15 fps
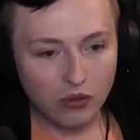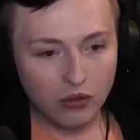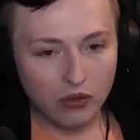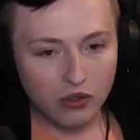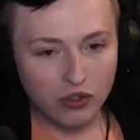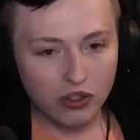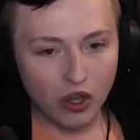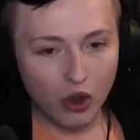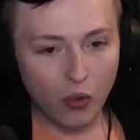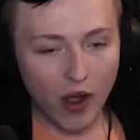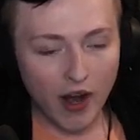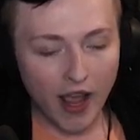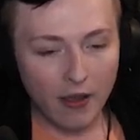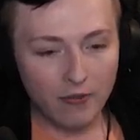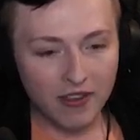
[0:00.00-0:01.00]
So
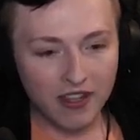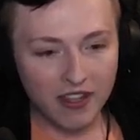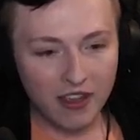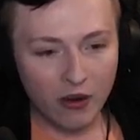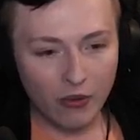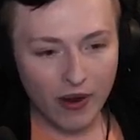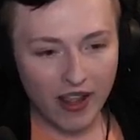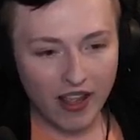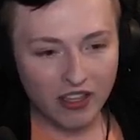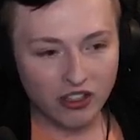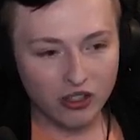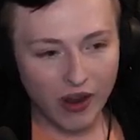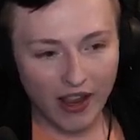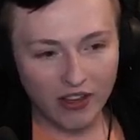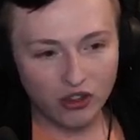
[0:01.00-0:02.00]
what I'm hearing
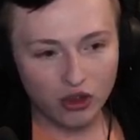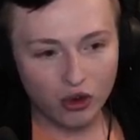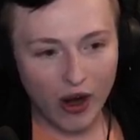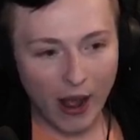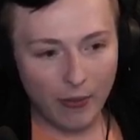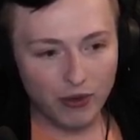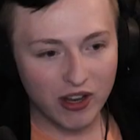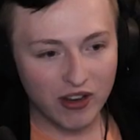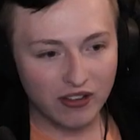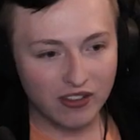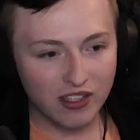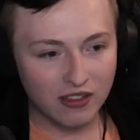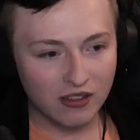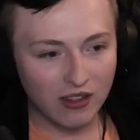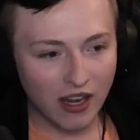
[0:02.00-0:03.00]
is you guys trapped it and
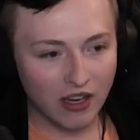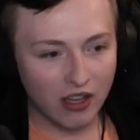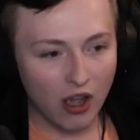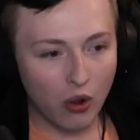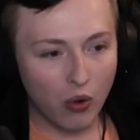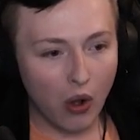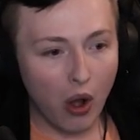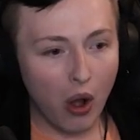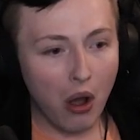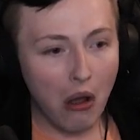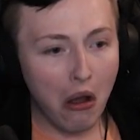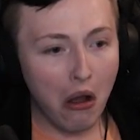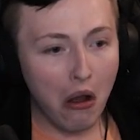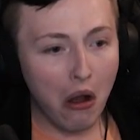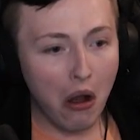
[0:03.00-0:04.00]
didn't let it go.
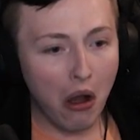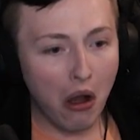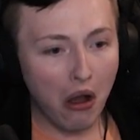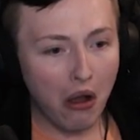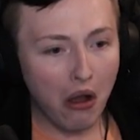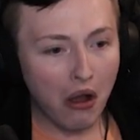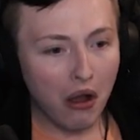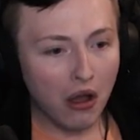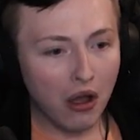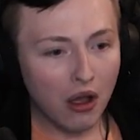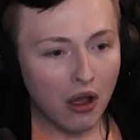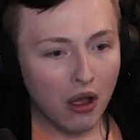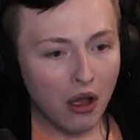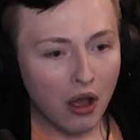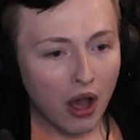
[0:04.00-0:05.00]
Aww,
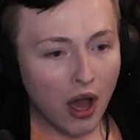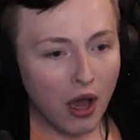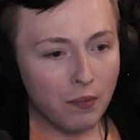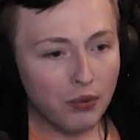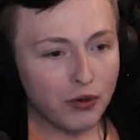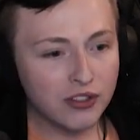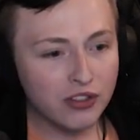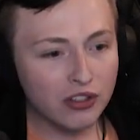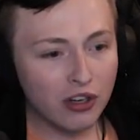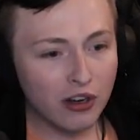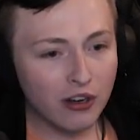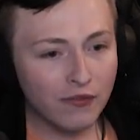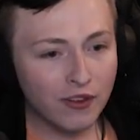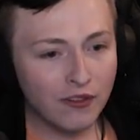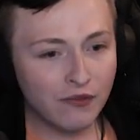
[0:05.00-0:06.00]
a
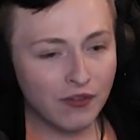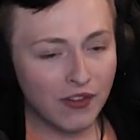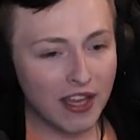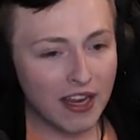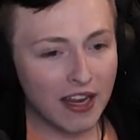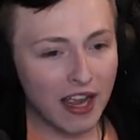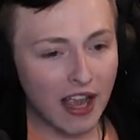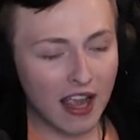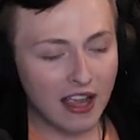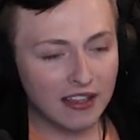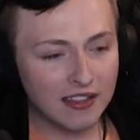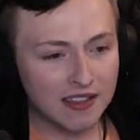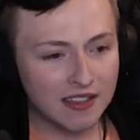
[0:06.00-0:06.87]
preserved fetus.